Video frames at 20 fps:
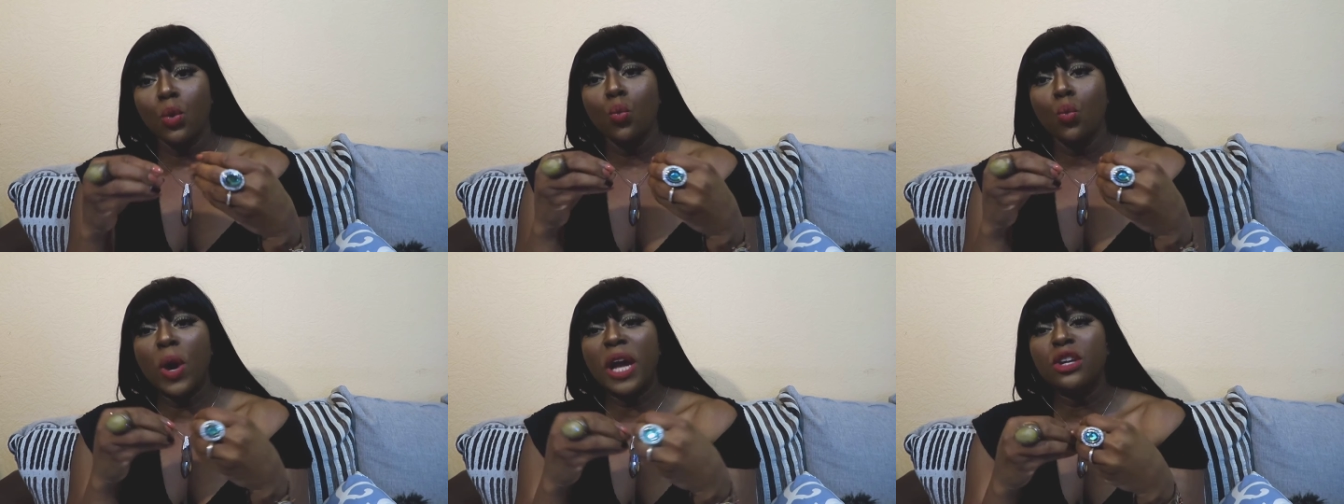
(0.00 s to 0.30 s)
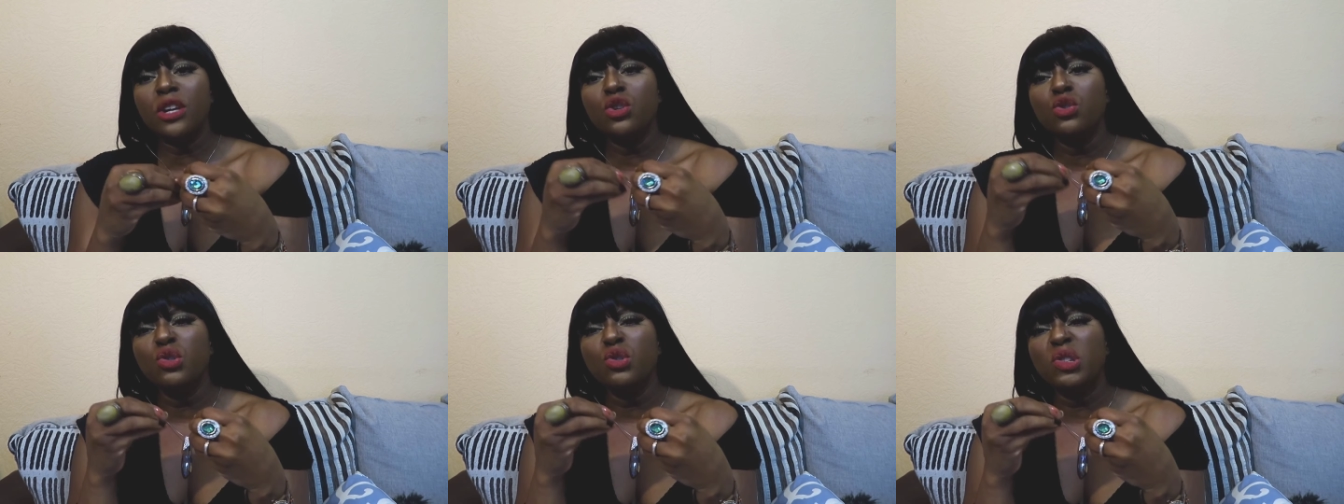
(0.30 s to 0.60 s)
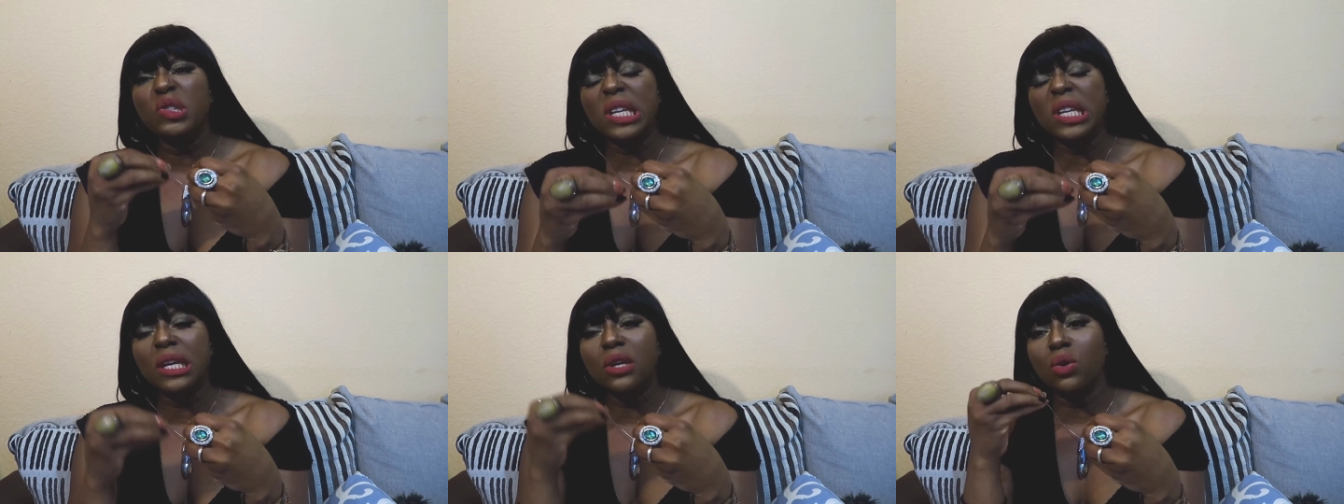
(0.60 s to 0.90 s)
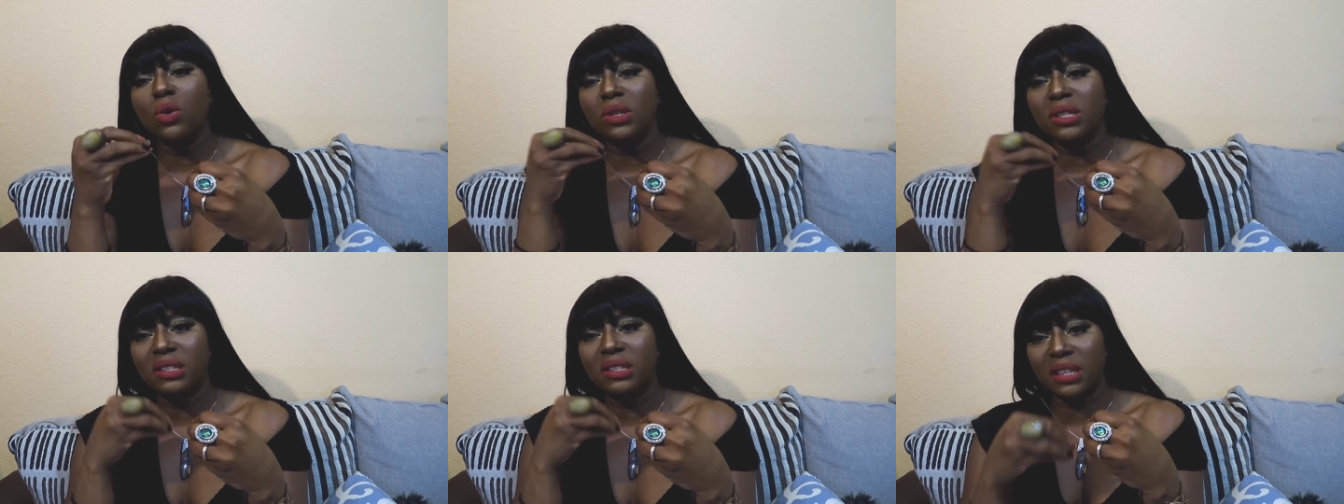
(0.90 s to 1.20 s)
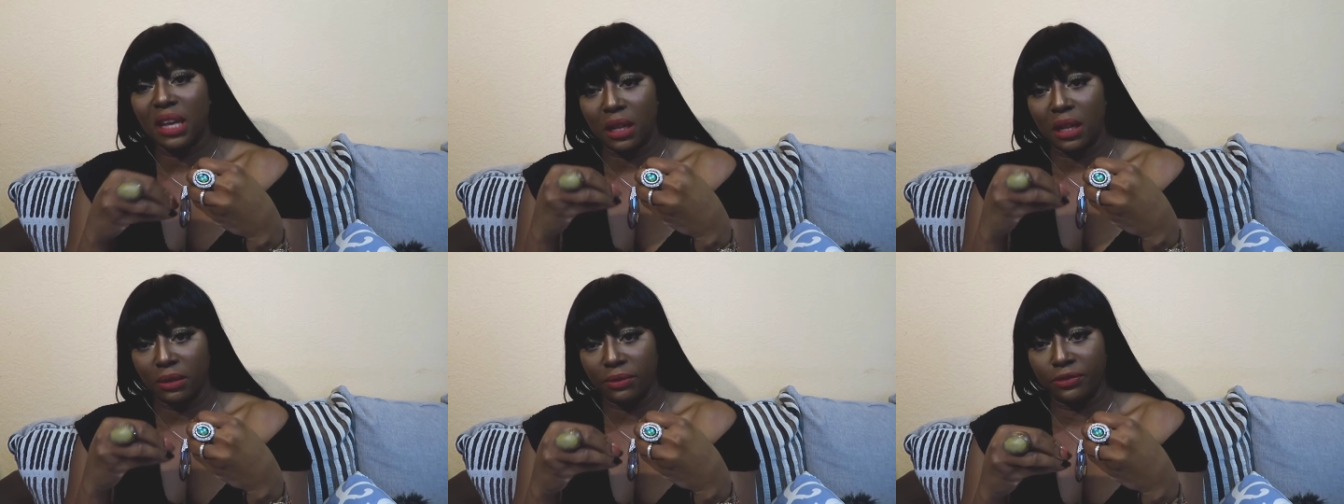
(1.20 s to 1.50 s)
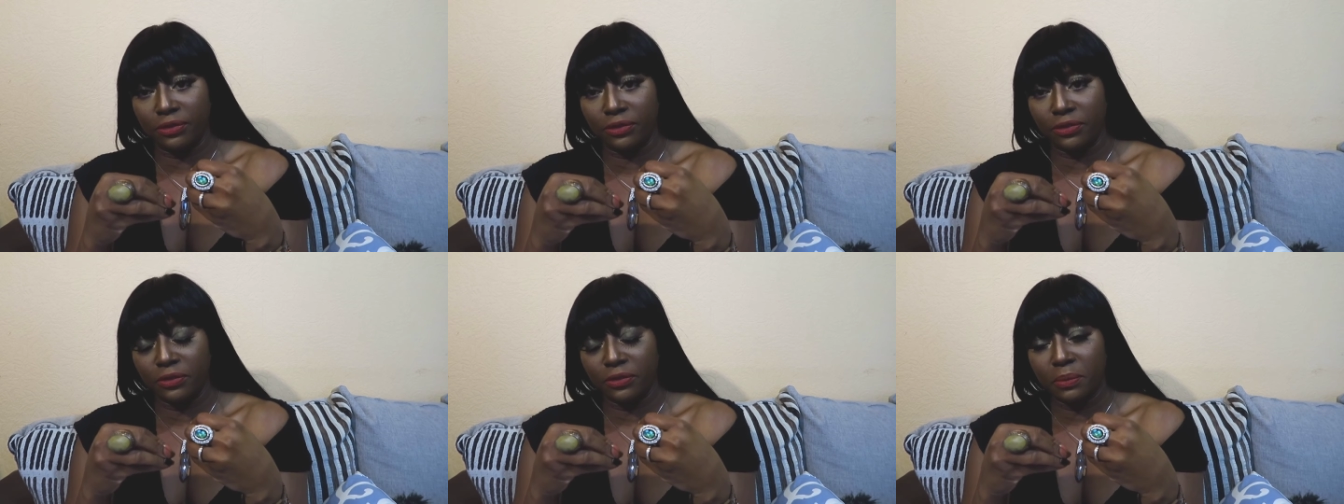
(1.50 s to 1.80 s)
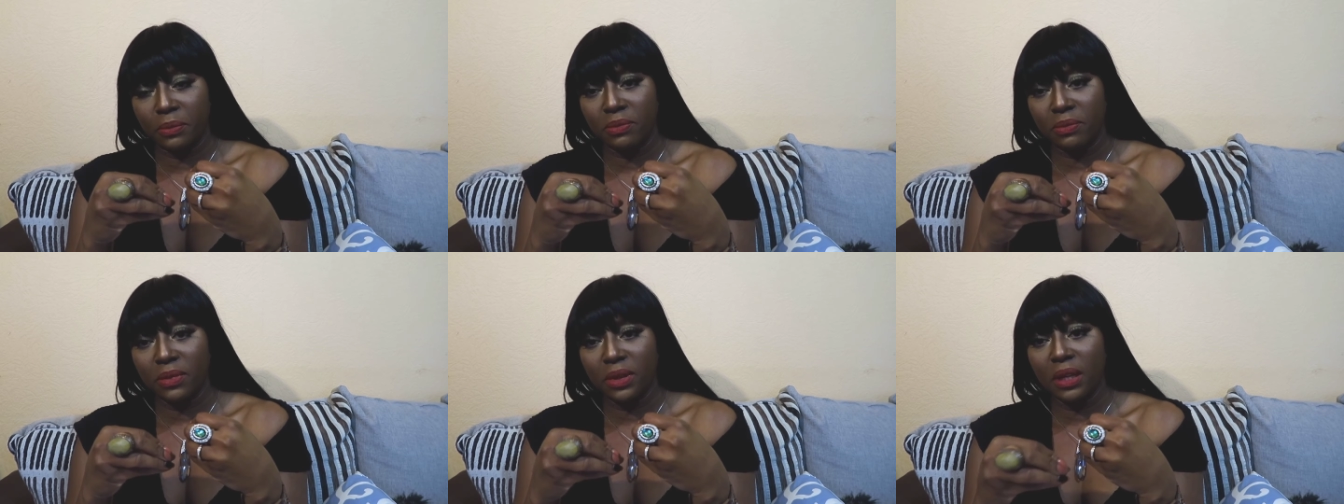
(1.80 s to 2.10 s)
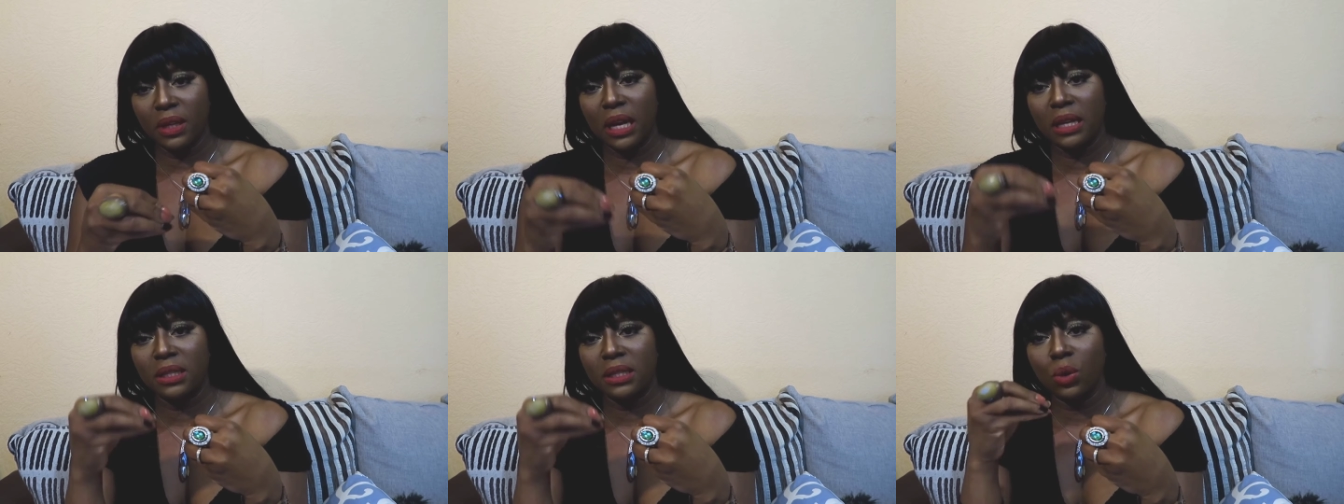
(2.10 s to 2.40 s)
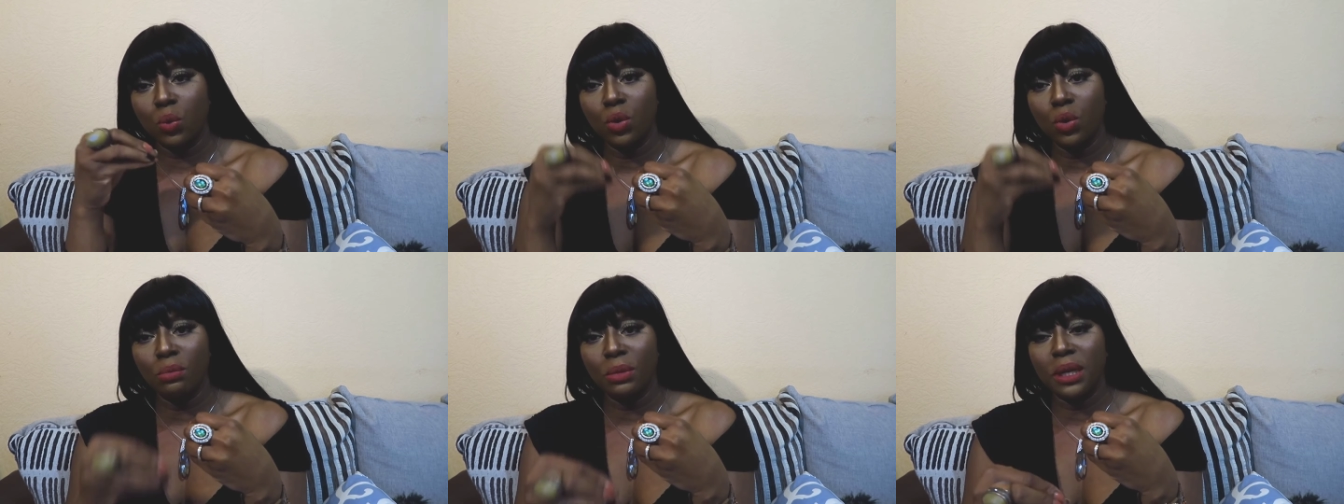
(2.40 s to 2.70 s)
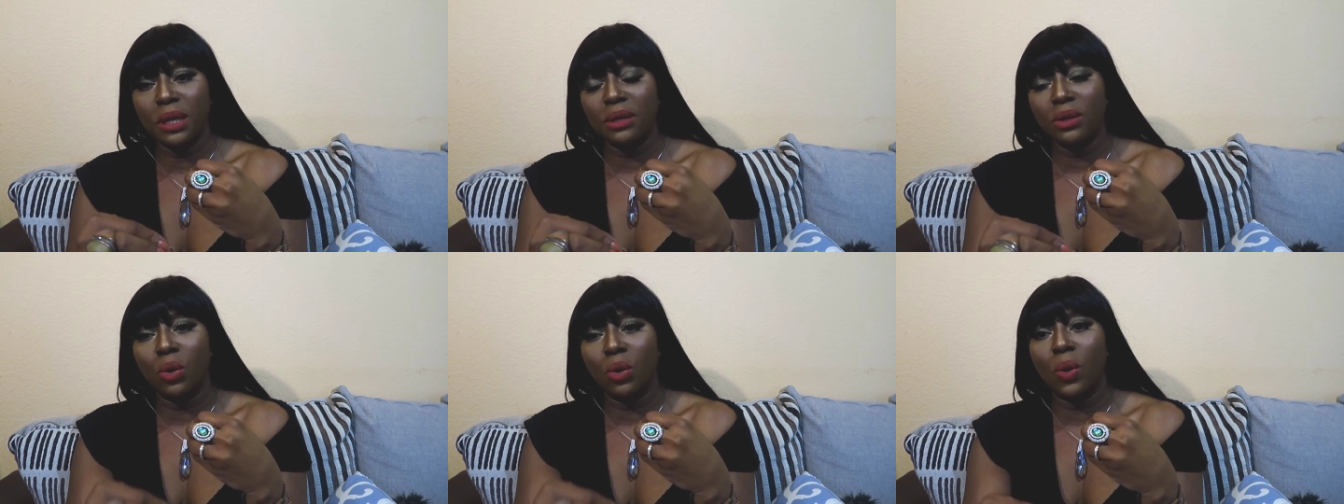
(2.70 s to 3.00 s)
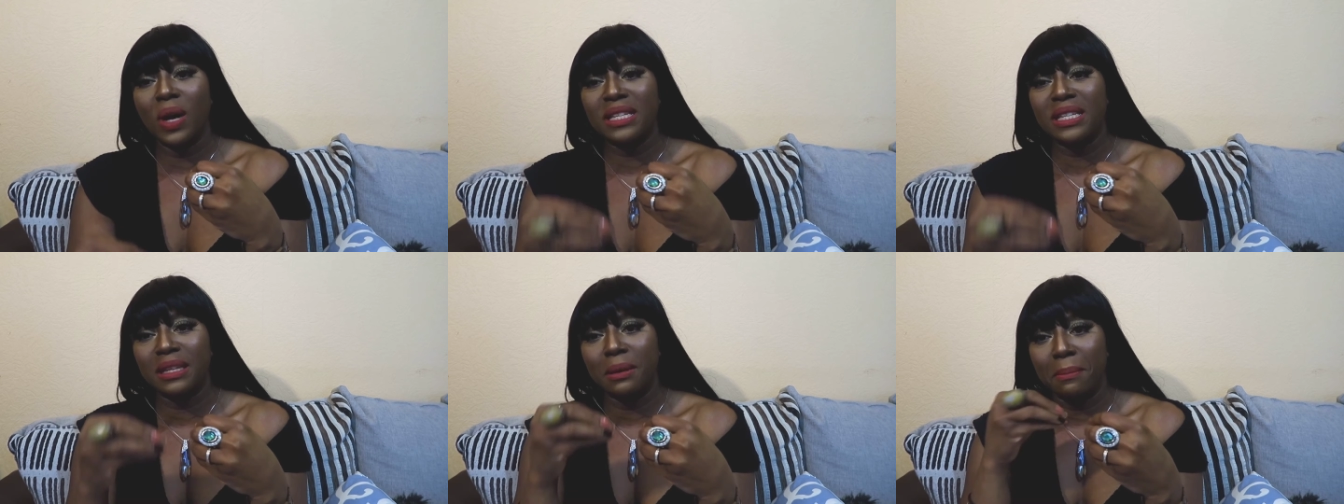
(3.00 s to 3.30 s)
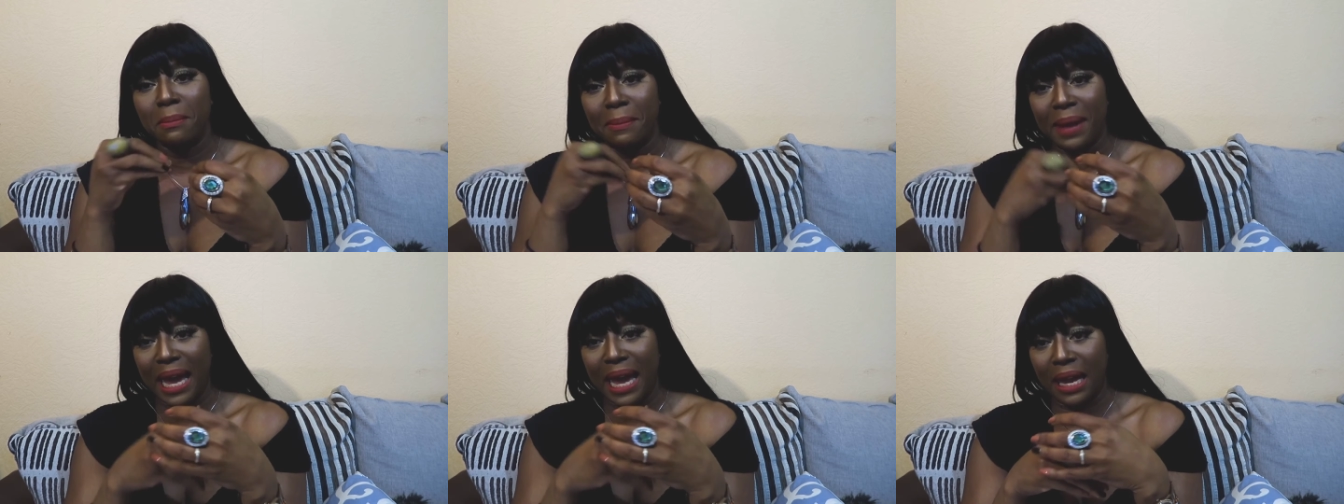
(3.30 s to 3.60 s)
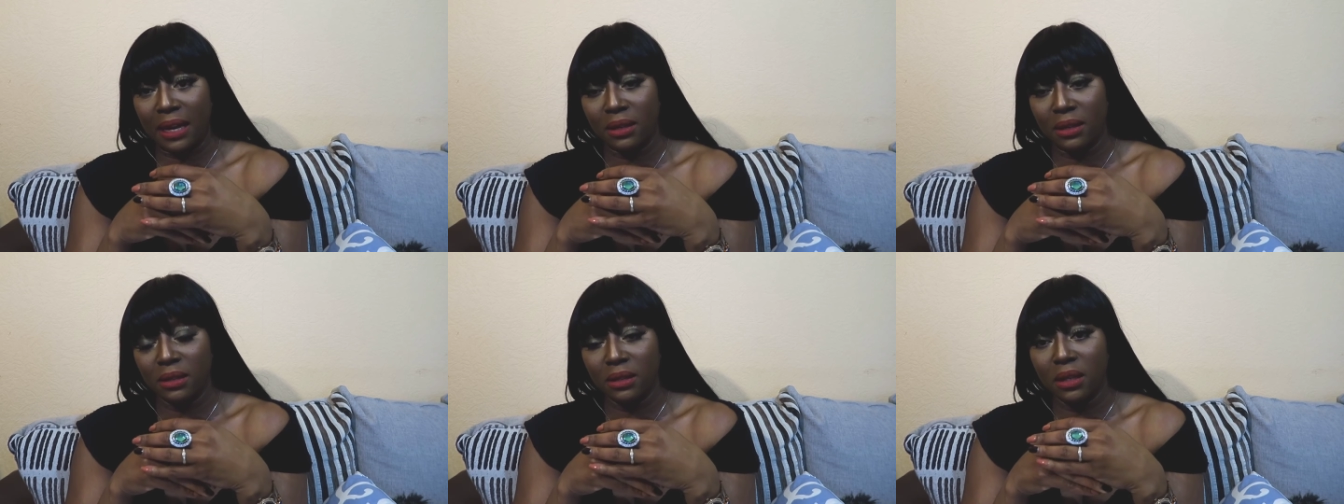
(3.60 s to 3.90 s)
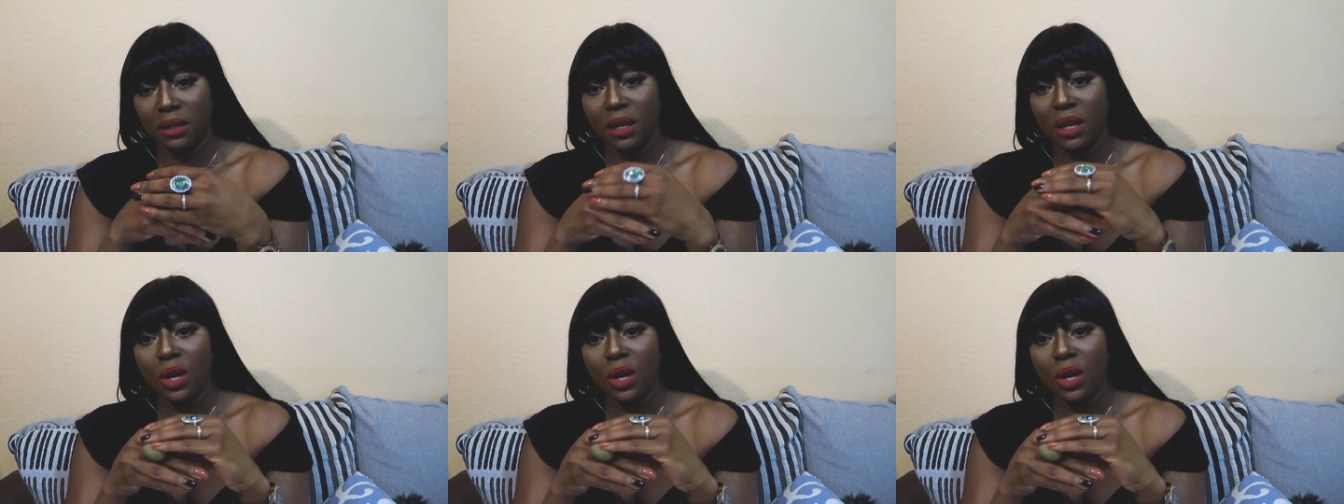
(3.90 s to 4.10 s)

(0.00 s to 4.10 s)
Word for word: When you see yourself as a woman or as a man,